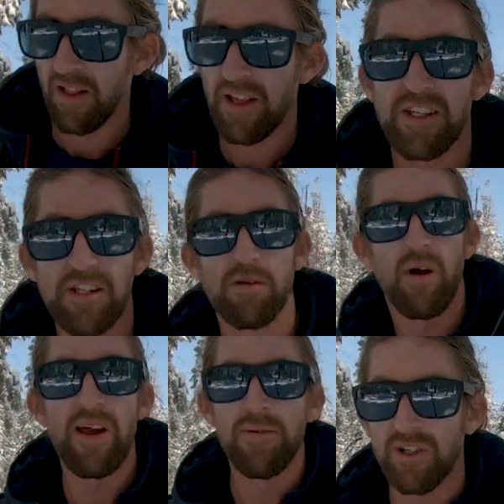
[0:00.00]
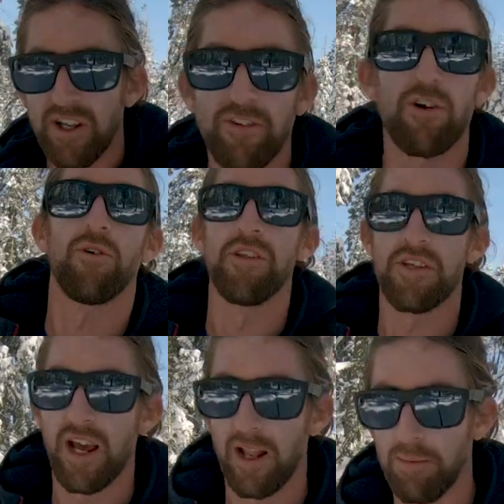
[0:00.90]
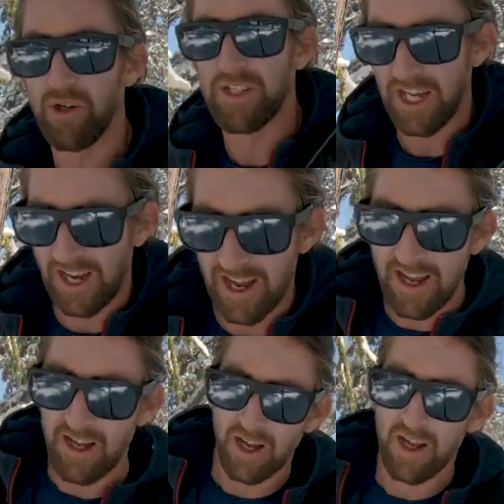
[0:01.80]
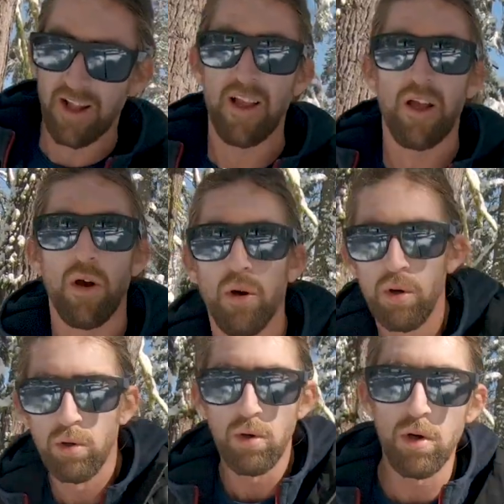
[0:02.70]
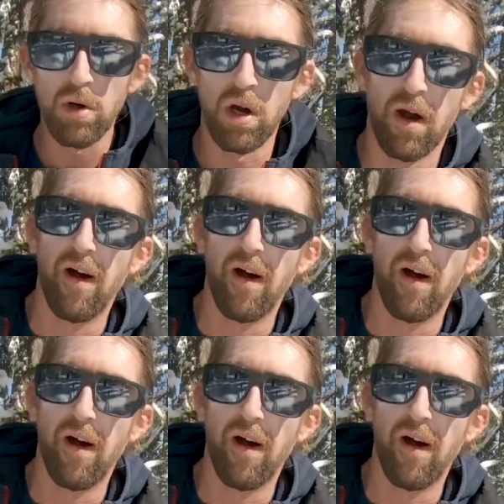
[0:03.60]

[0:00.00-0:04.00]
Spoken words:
This is way more difficult than teleporting. Woo!